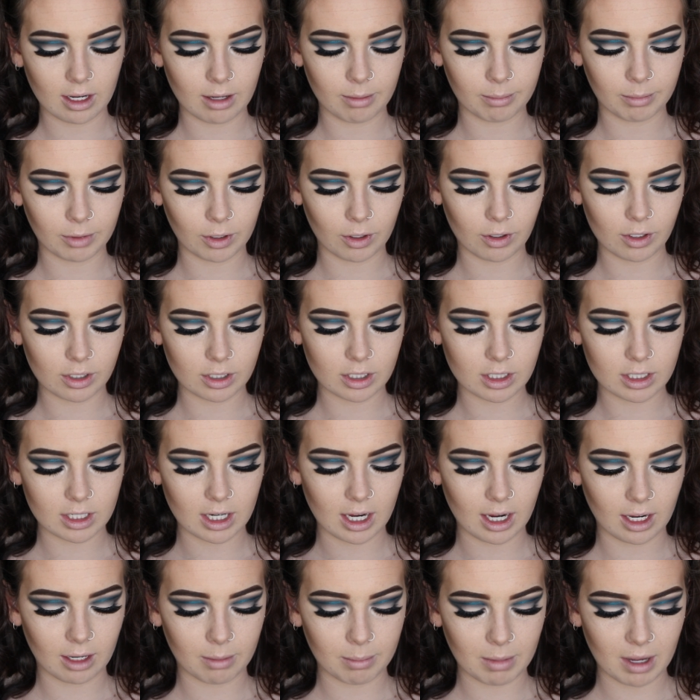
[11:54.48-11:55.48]
I'm going to
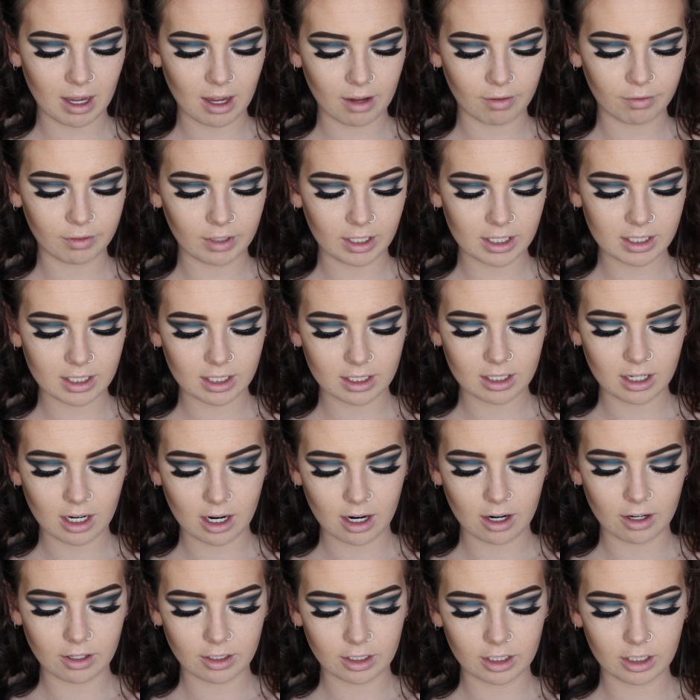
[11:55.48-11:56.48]
take my
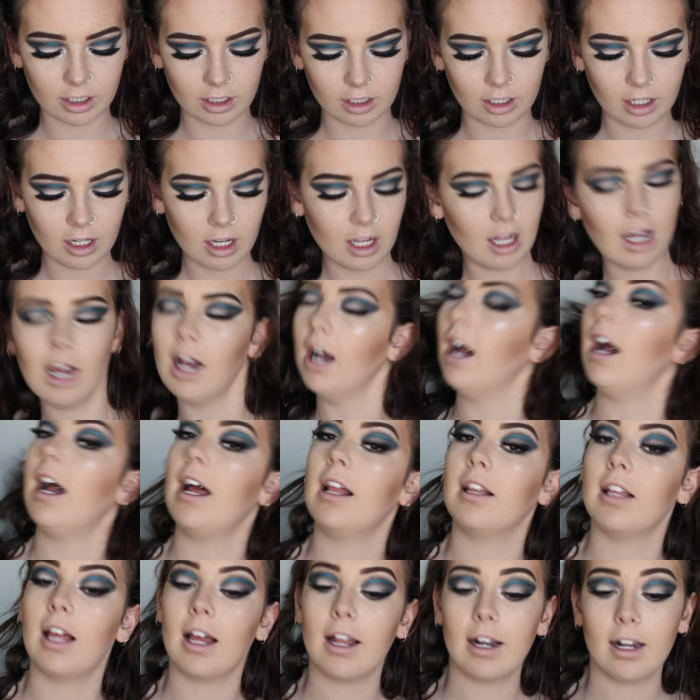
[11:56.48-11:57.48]
Flexitarian
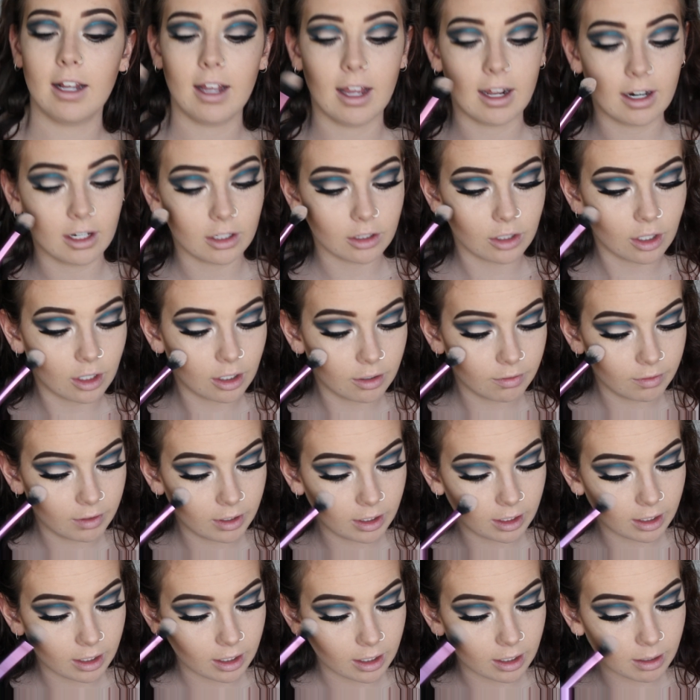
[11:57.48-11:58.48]
highlighter, and a lot of
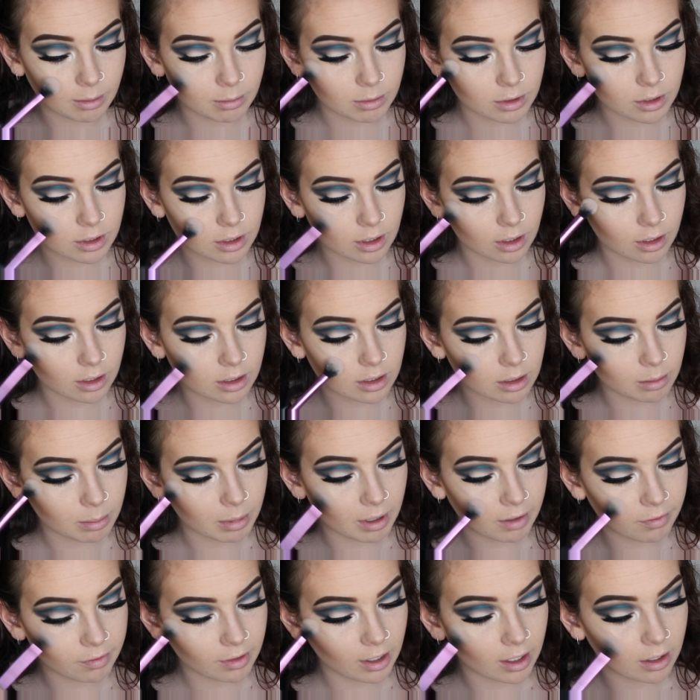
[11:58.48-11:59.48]
it, and I'm just going to
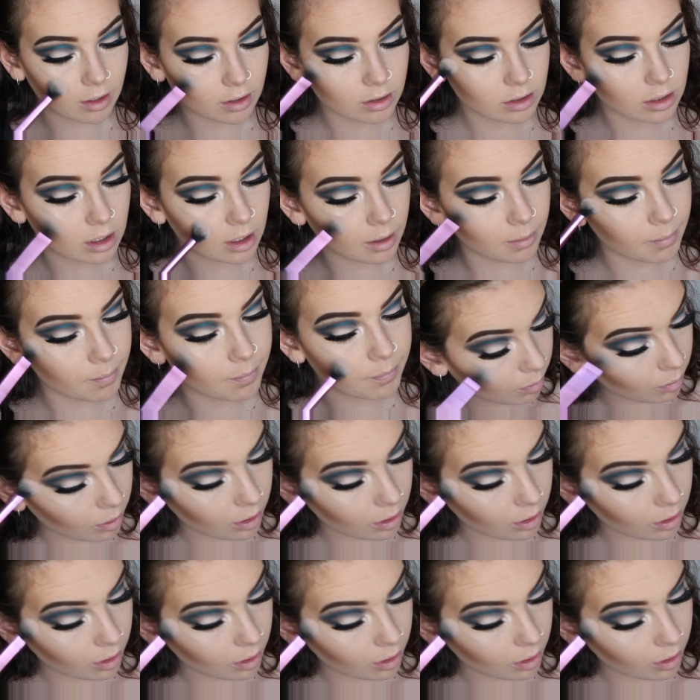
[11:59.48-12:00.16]
buff that on top.